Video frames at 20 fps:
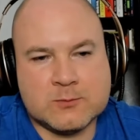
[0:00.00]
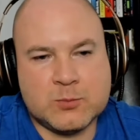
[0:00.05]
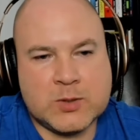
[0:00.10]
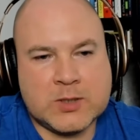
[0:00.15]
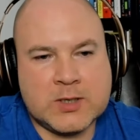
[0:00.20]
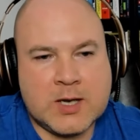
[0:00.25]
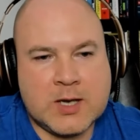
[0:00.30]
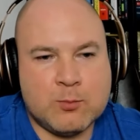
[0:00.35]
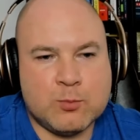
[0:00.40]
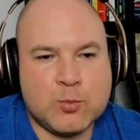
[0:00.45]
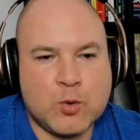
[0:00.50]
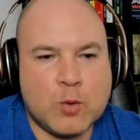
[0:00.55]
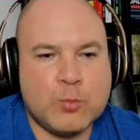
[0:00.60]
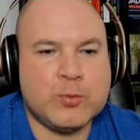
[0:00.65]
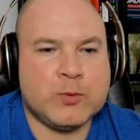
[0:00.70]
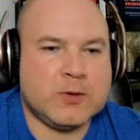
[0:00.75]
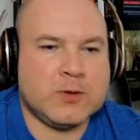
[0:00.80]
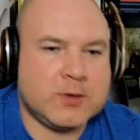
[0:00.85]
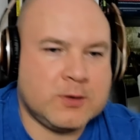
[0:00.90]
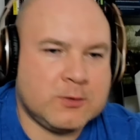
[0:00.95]
become
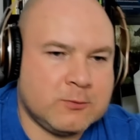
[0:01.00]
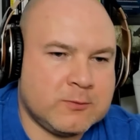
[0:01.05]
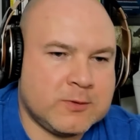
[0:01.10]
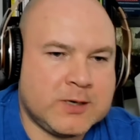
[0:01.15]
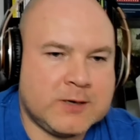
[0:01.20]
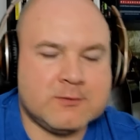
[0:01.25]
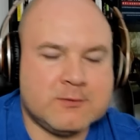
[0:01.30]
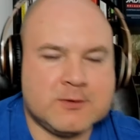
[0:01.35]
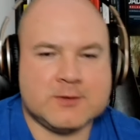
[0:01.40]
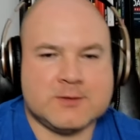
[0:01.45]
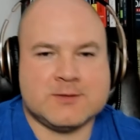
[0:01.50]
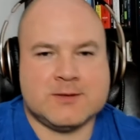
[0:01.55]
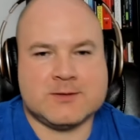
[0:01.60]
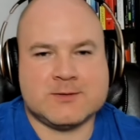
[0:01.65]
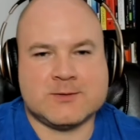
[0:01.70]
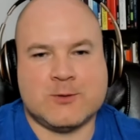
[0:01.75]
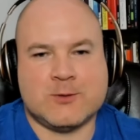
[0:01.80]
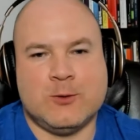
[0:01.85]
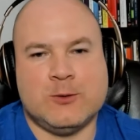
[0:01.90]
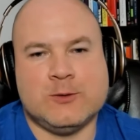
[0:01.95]
popular or whatever
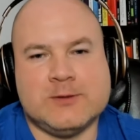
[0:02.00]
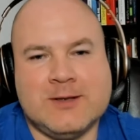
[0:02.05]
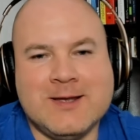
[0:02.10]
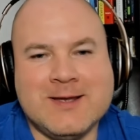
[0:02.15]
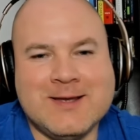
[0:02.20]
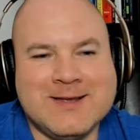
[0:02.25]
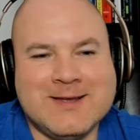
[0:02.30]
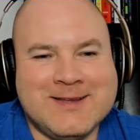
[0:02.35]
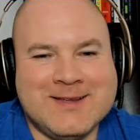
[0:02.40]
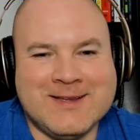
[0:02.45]
it's called.